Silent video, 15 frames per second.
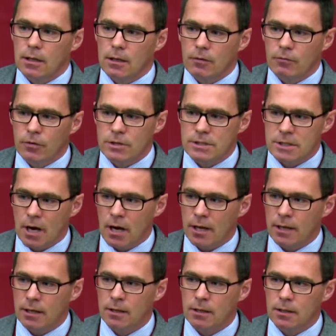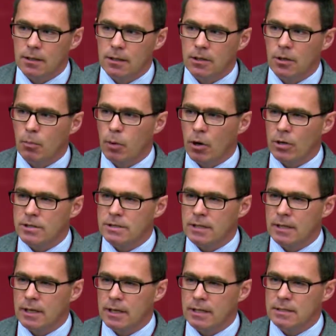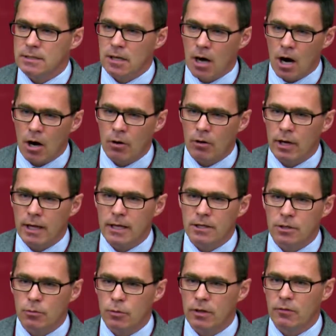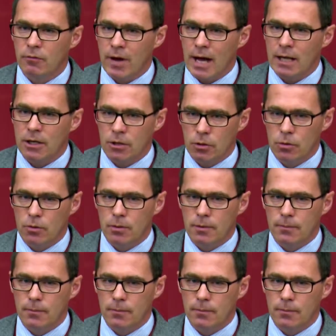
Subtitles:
For Stein, the person is correlated with value.